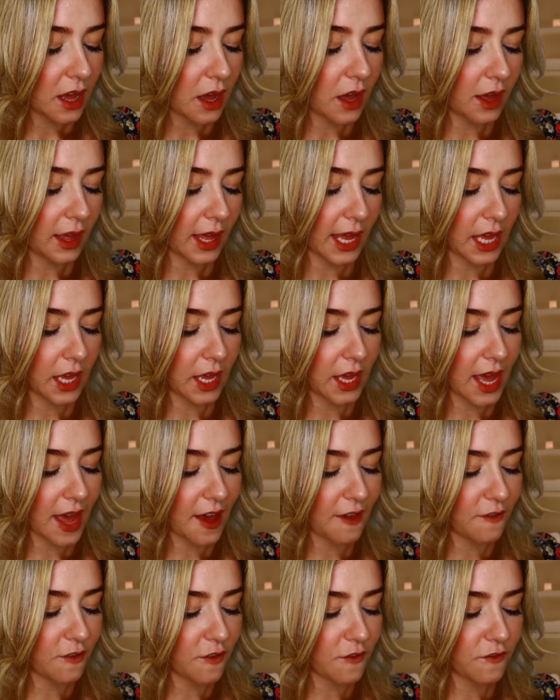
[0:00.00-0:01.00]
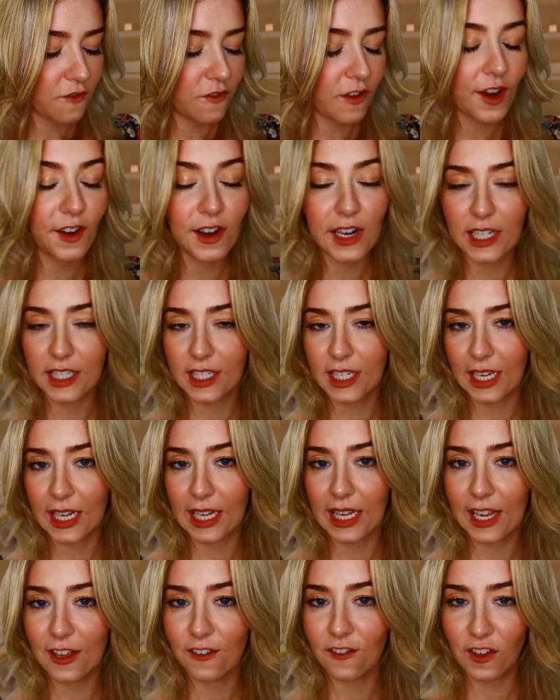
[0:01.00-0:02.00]
I have very
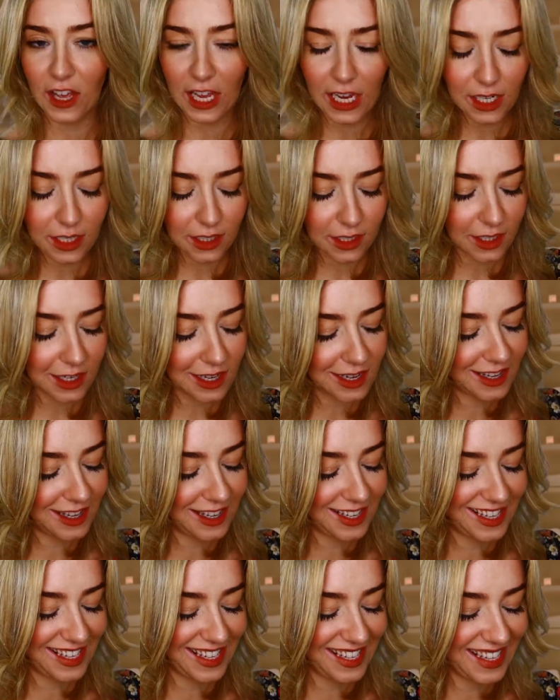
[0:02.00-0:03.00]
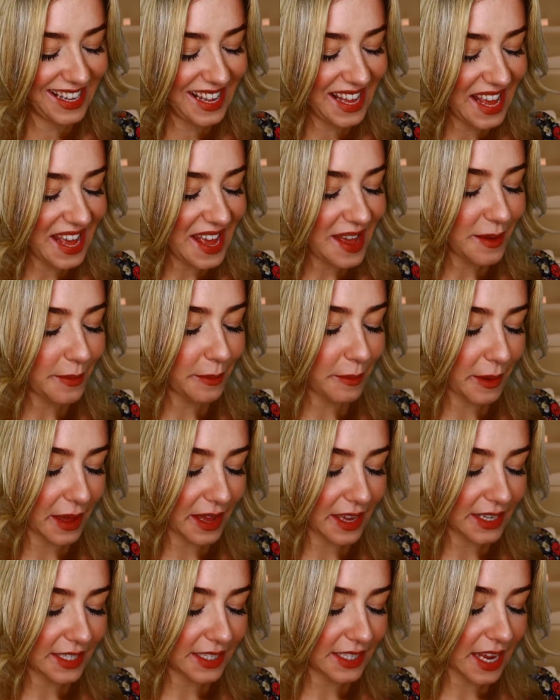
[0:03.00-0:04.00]
tickly feet.
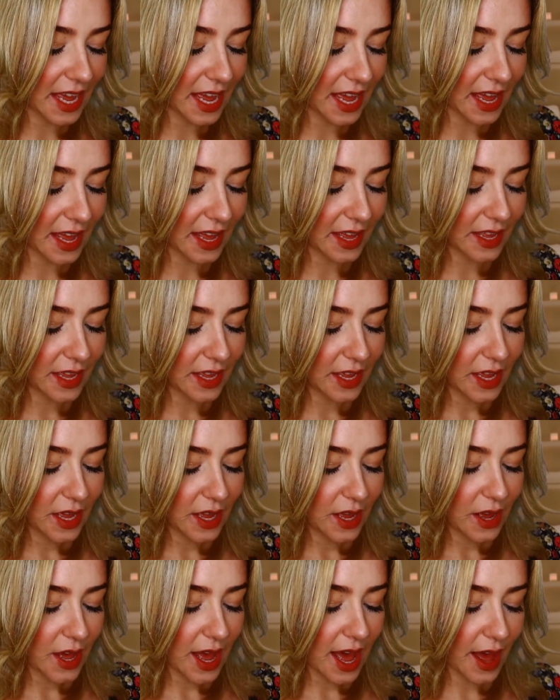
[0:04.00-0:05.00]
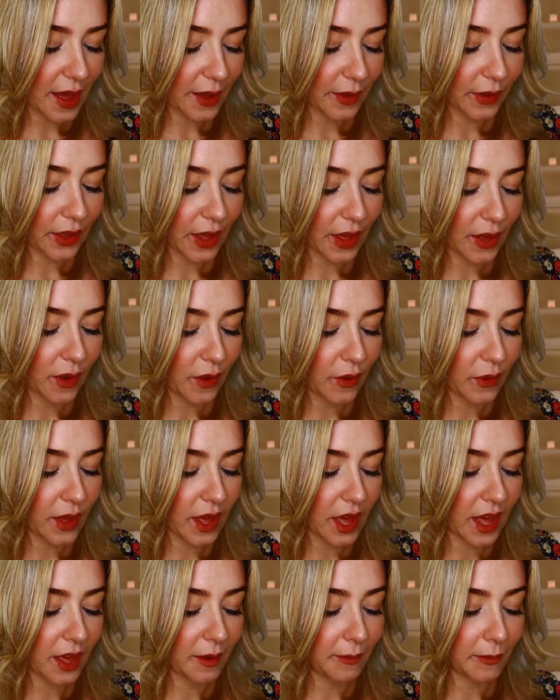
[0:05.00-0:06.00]
But our girl,
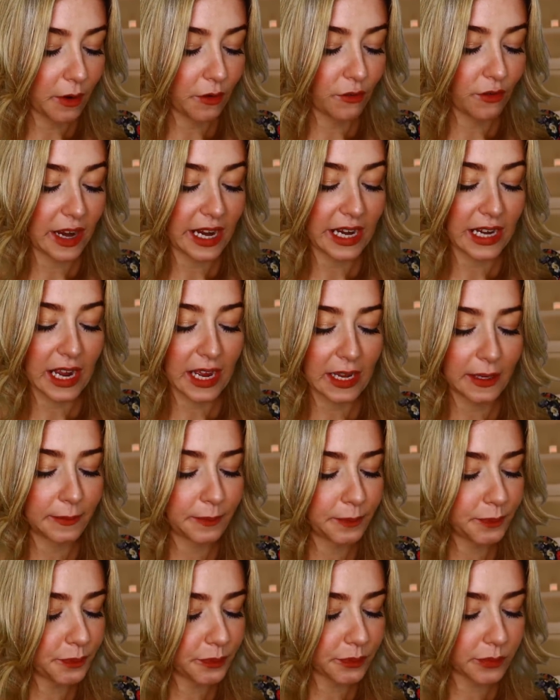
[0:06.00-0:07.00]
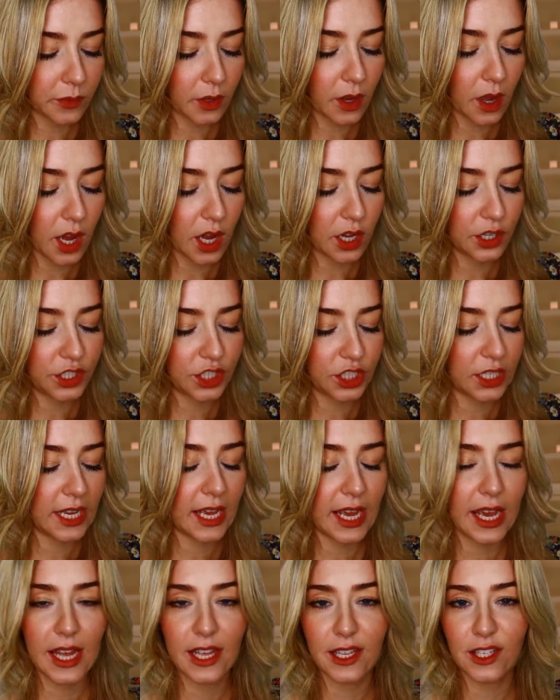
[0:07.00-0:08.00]
Marina, oh, she
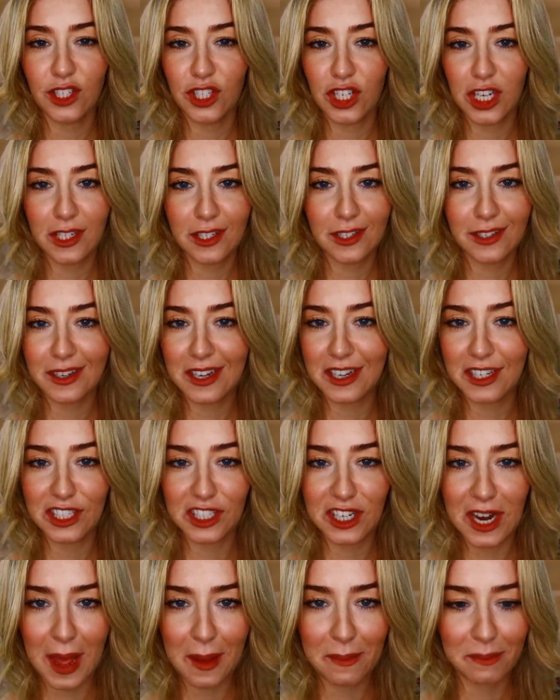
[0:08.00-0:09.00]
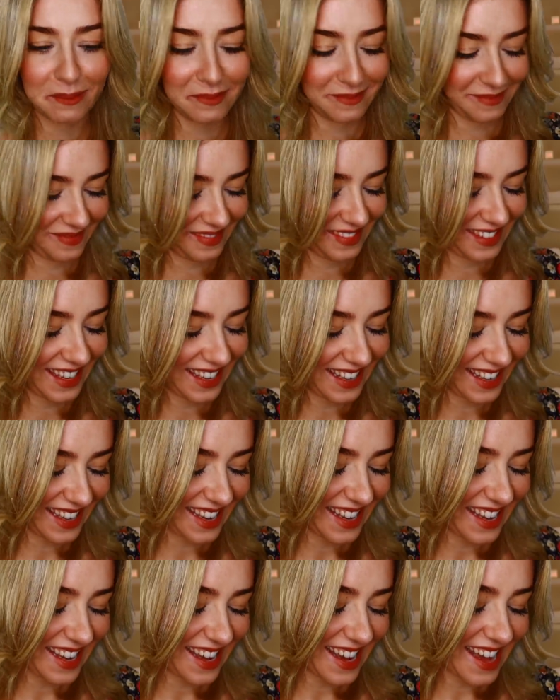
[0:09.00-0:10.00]
is just a gem.
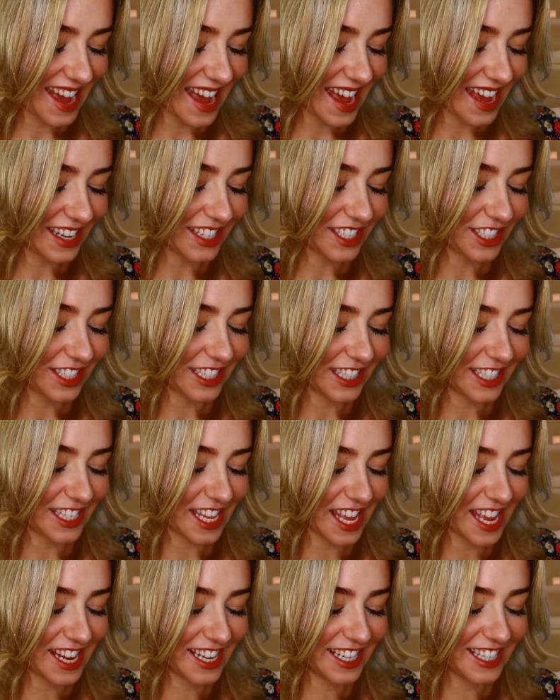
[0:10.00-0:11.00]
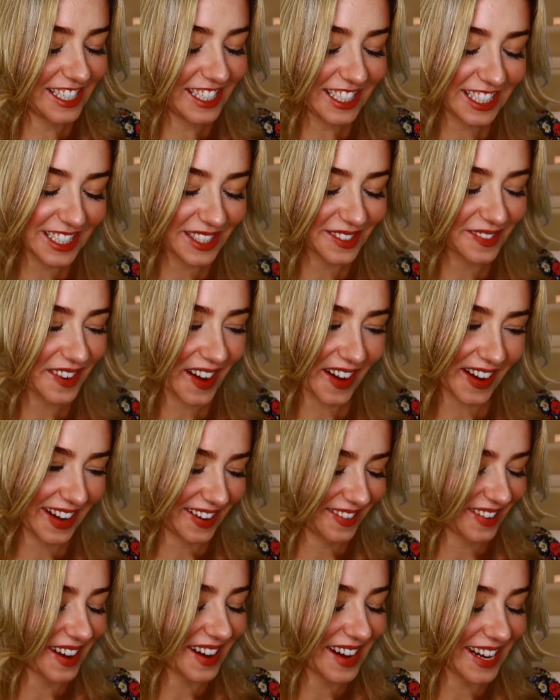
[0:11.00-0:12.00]
And she's very,
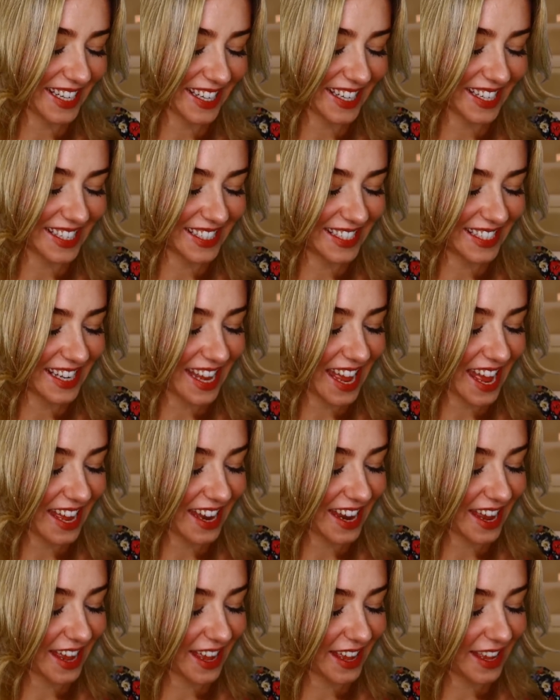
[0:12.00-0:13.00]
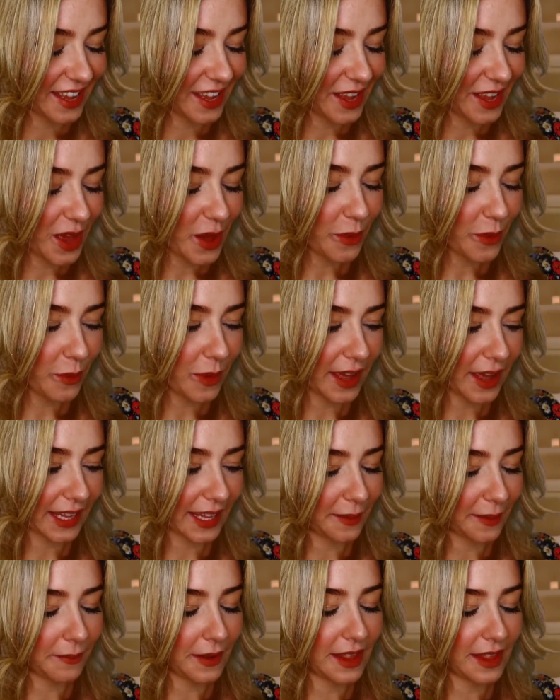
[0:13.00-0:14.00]
very good at
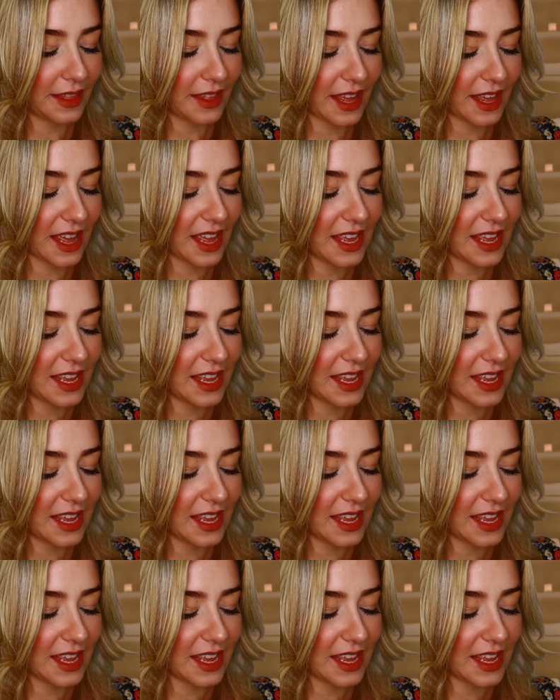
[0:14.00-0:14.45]
working with the